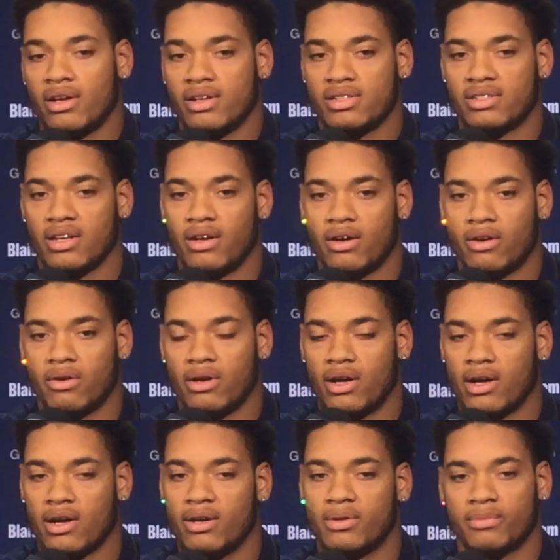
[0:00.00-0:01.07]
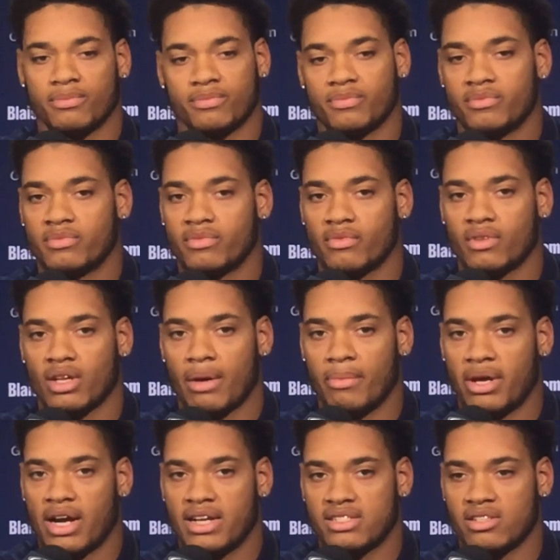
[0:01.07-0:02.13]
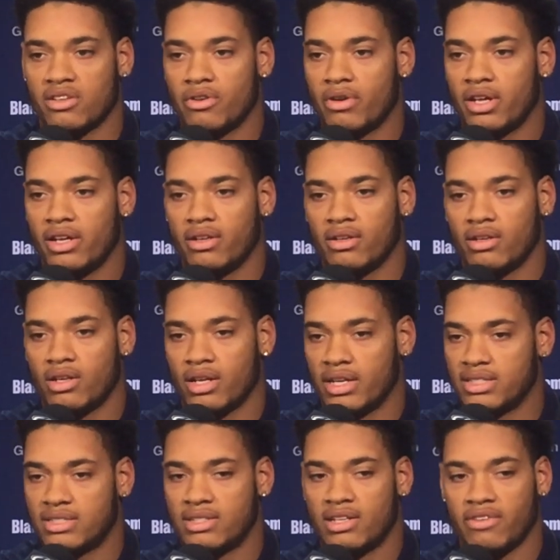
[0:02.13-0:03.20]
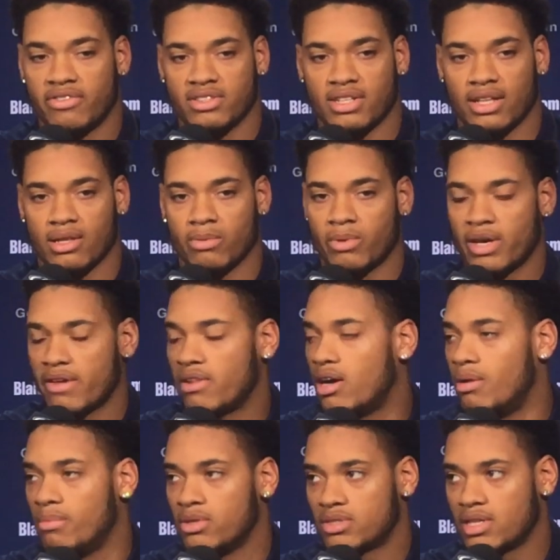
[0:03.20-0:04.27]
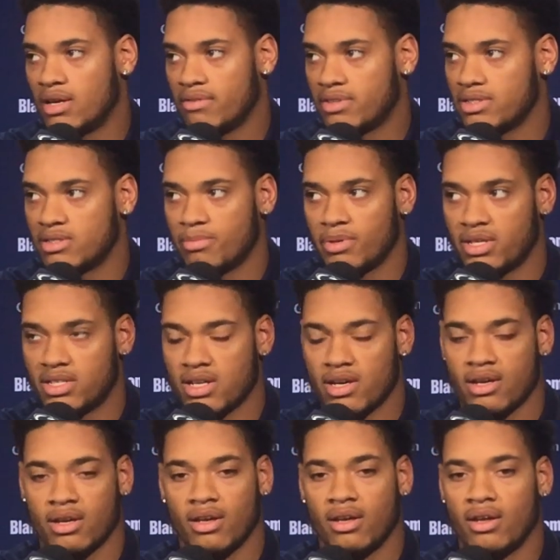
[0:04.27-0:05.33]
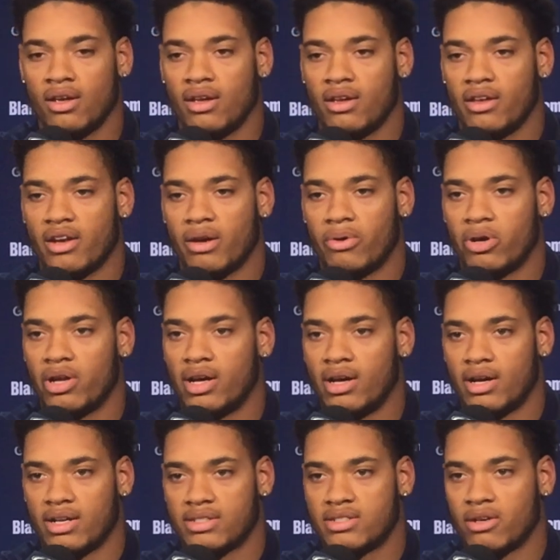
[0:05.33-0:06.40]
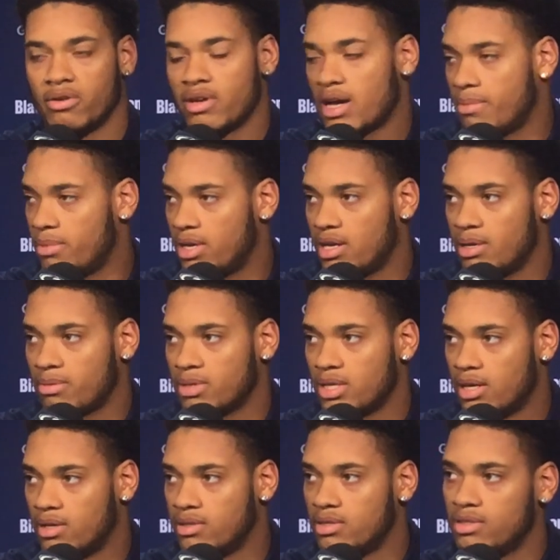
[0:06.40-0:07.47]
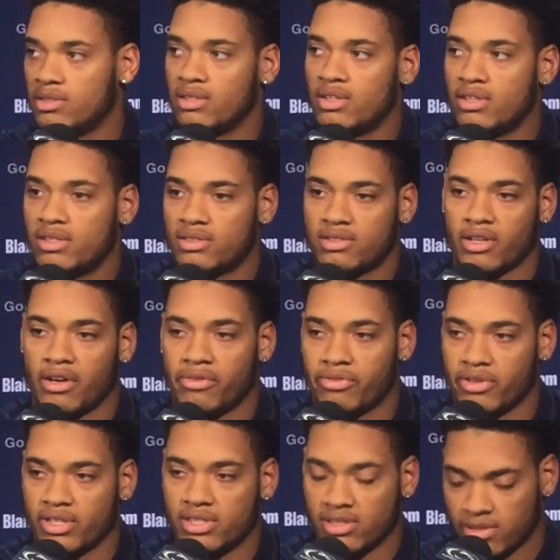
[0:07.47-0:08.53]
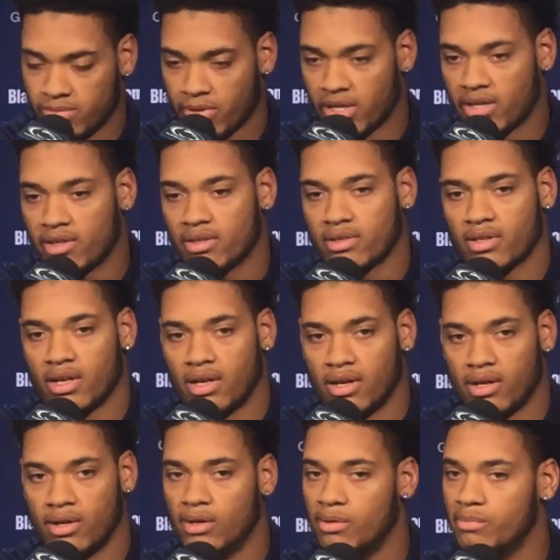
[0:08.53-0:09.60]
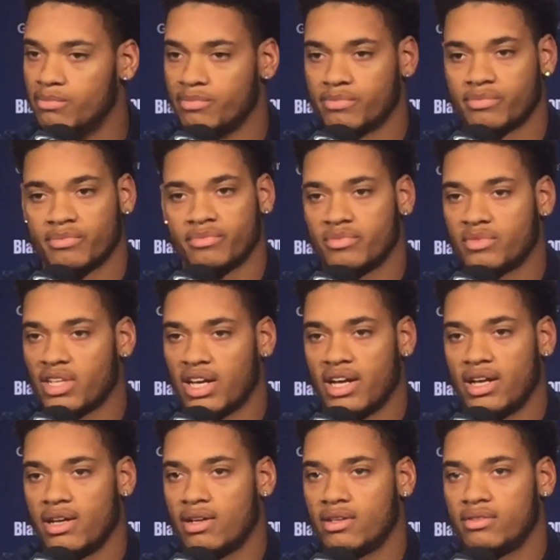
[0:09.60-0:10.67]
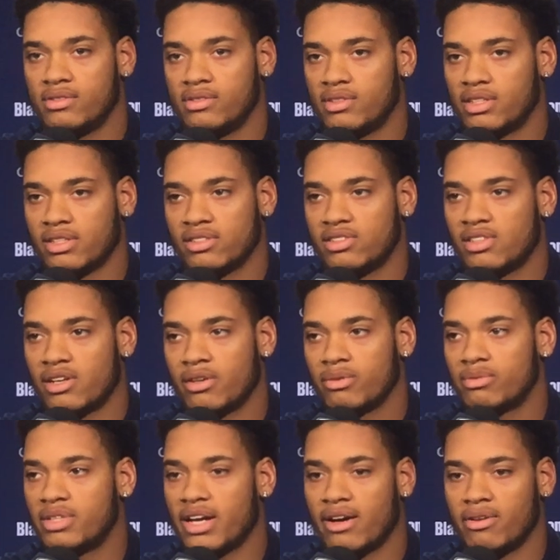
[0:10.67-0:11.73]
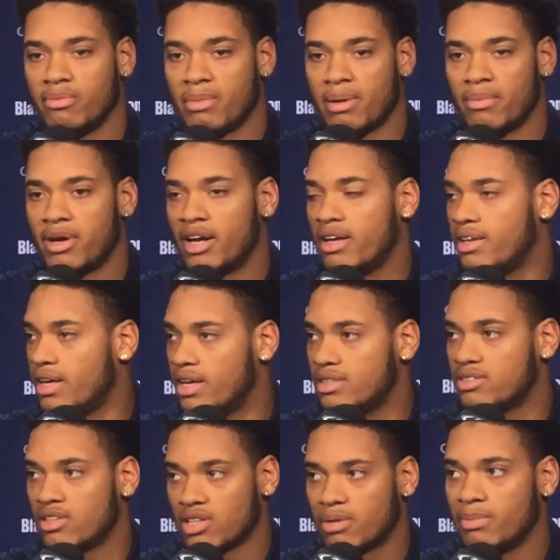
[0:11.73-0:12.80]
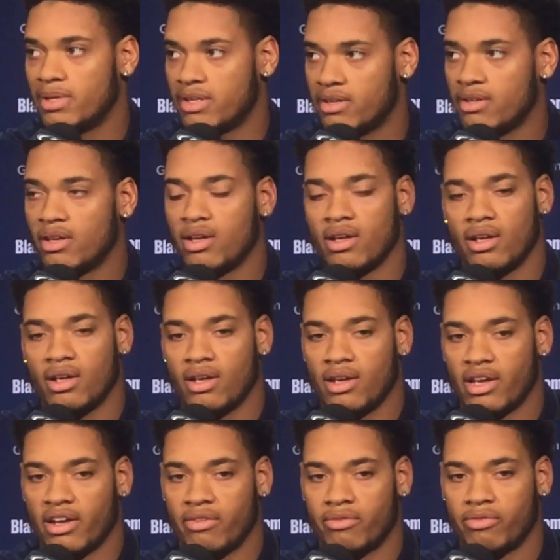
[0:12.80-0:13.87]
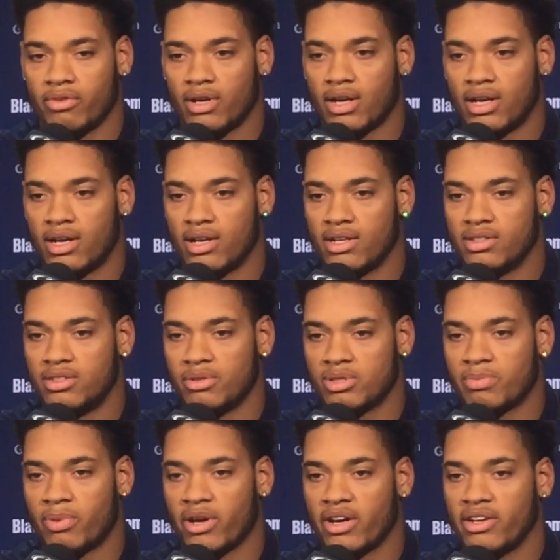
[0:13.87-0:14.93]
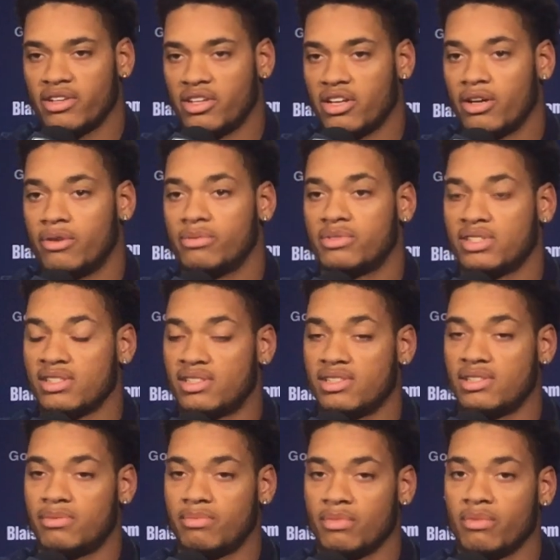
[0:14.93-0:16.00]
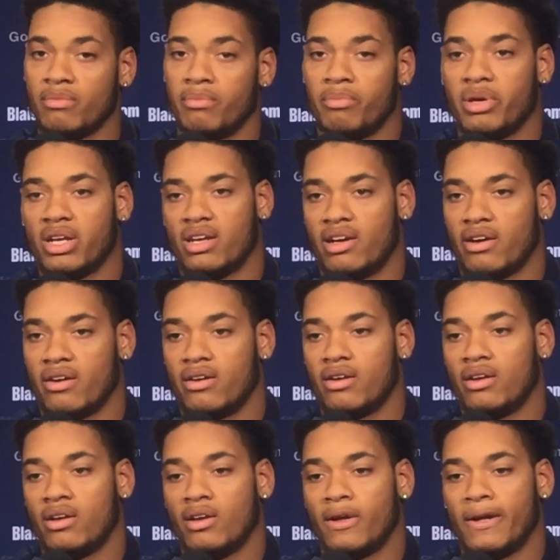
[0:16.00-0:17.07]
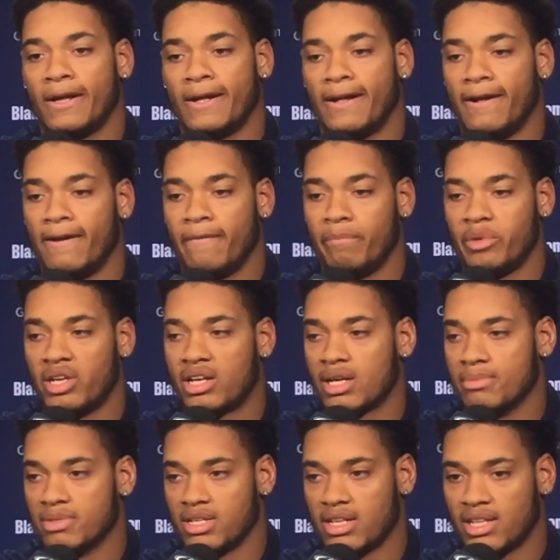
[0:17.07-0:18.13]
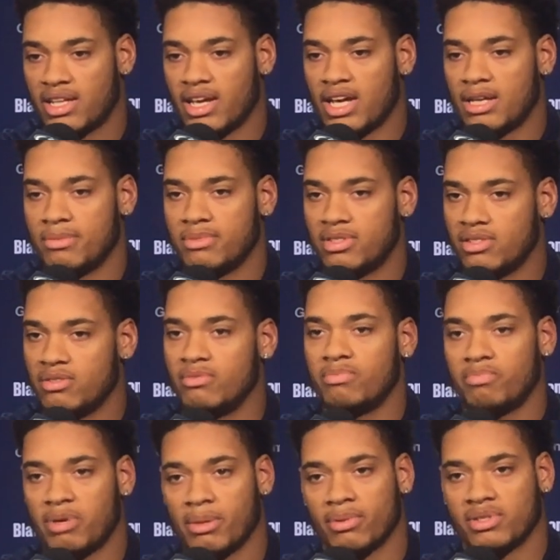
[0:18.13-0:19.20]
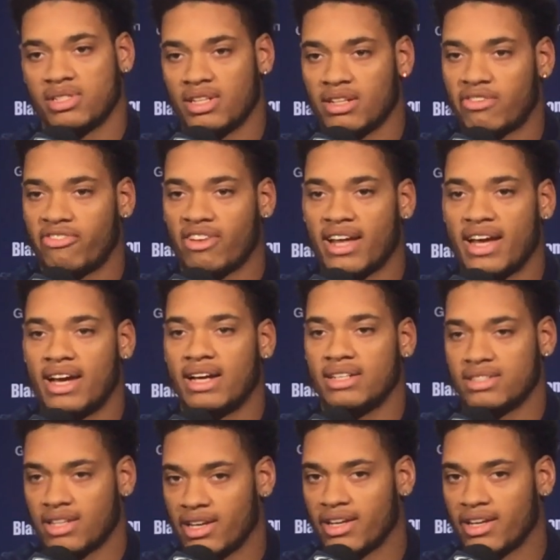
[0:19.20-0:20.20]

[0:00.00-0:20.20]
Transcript: So, um, I mean, as a unit and as a defense, I think we have the utmost confidence in PJ. You know, uh, Tone not being able to start first this week, um, uh, there's no doubt in my mind that he's going to come in and uh, do his part. You know, since he's been here, um, he comes into the games and people see the flash.